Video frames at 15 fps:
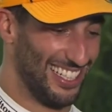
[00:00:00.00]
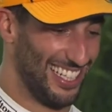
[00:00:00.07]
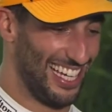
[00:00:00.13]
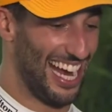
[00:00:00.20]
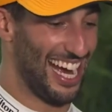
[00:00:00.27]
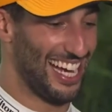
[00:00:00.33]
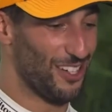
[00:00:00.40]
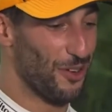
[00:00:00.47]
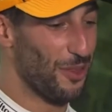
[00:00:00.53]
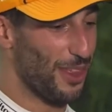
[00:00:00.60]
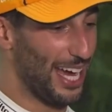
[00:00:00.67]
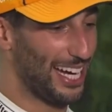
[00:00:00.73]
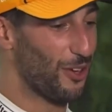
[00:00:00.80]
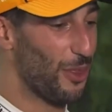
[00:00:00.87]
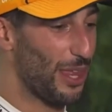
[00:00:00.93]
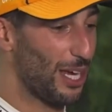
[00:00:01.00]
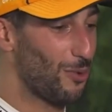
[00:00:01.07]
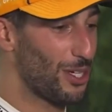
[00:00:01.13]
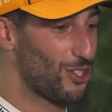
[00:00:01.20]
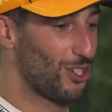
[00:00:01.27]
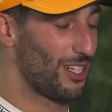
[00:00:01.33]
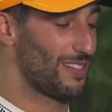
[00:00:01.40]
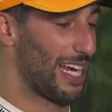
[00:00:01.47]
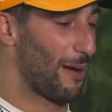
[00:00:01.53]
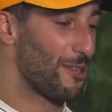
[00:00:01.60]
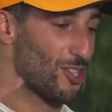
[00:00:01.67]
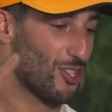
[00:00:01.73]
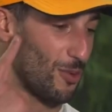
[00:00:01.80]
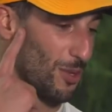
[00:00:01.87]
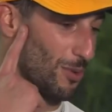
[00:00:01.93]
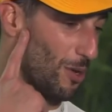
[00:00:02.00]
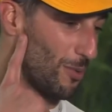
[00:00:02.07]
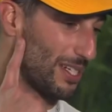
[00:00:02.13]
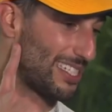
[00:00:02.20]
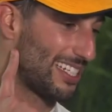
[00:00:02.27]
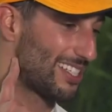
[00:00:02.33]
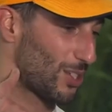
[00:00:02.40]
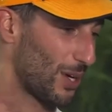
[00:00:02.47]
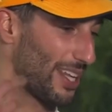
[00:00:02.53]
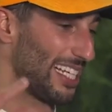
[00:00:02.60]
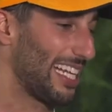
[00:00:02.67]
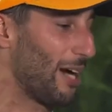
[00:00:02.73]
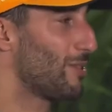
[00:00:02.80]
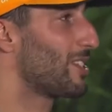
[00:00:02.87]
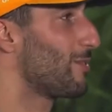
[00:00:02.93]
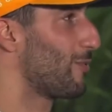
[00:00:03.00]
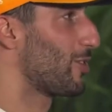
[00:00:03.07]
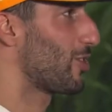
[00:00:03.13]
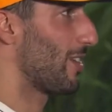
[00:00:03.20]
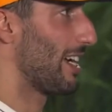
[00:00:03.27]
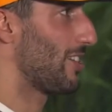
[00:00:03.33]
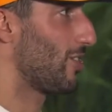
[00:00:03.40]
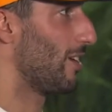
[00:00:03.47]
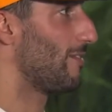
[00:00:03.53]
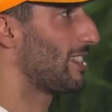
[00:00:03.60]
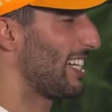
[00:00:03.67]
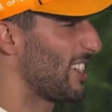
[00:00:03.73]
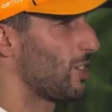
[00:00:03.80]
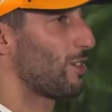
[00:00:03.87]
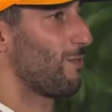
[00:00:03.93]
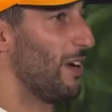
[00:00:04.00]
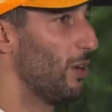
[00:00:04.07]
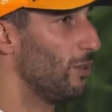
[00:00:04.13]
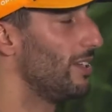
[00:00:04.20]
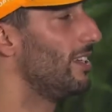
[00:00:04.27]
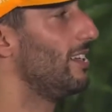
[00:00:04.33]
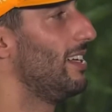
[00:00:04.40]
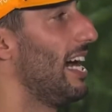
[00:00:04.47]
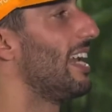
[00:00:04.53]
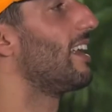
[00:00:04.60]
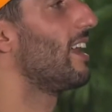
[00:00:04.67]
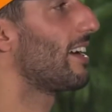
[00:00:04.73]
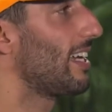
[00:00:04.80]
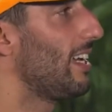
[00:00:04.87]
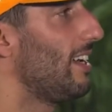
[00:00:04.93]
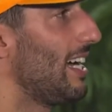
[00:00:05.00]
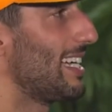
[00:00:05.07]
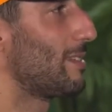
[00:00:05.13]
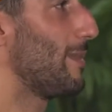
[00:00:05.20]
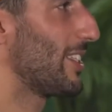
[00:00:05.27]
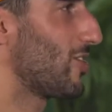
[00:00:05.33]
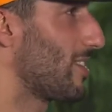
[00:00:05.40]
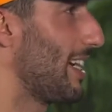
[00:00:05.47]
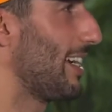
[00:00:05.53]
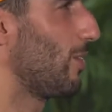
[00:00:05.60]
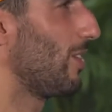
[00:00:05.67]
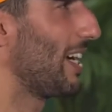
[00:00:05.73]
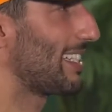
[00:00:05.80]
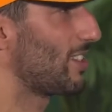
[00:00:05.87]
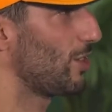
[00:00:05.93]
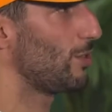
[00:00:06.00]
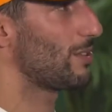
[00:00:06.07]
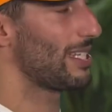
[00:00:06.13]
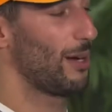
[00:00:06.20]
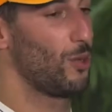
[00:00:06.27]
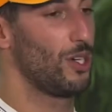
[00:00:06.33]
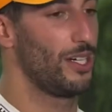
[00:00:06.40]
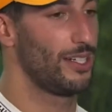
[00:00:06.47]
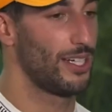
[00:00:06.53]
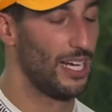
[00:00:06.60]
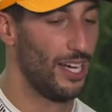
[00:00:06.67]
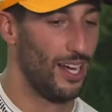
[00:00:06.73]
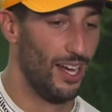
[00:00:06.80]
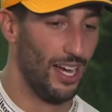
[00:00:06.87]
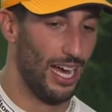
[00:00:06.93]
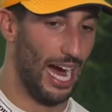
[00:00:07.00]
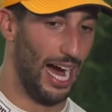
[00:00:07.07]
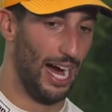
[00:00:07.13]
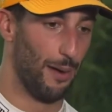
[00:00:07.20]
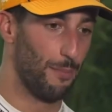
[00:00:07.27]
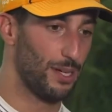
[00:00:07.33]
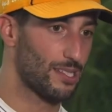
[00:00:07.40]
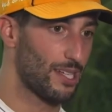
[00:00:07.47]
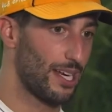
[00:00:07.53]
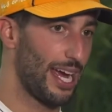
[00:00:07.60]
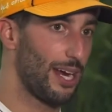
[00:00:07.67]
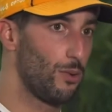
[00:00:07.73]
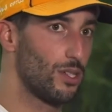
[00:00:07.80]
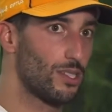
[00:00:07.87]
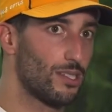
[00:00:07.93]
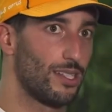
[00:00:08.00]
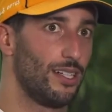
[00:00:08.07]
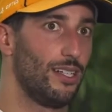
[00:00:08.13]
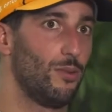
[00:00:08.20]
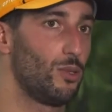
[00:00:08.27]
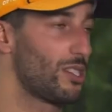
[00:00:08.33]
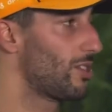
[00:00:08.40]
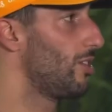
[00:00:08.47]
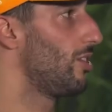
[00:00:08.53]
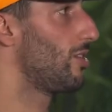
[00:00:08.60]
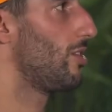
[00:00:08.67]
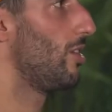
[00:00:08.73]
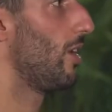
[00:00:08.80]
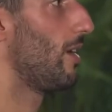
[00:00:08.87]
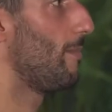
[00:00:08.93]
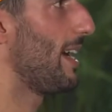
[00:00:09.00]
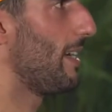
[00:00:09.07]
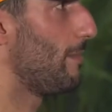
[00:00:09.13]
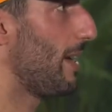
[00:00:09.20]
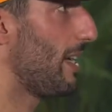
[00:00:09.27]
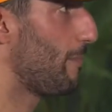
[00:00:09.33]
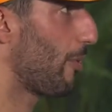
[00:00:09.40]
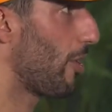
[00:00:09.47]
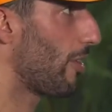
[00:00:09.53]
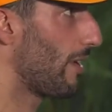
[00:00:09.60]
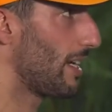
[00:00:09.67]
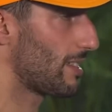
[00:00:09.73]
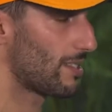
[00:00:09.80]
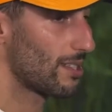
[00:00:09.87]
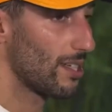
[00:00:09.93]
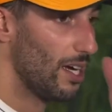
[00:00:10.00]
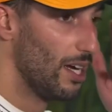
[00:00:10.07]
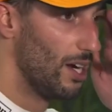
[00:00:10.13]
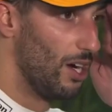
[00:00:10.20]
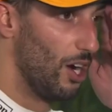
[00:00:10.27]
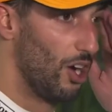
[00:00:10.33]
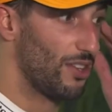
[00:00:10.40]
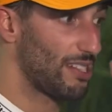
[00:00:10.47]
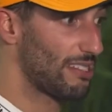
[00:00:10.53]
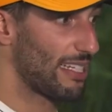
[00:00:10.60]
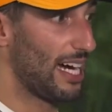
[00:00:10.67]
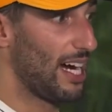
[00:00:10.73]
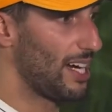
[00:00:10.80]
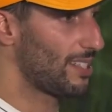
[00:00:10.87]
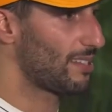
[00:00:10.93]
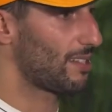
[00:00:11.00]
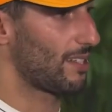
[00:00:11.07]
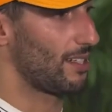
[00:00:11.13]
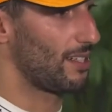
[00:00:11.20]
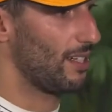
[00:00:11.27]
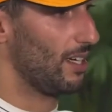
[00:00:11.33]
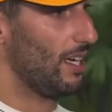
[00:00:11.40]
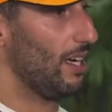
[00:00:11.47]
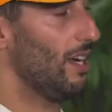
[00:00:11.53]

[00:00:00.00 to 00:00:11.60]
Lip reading: yeah, I don't think we should have damaged it with what we did. So I think that was a frustration. Obviously, I just felt unlucky, as much as I don't like to use that word. But today was good. I made progress on the starts and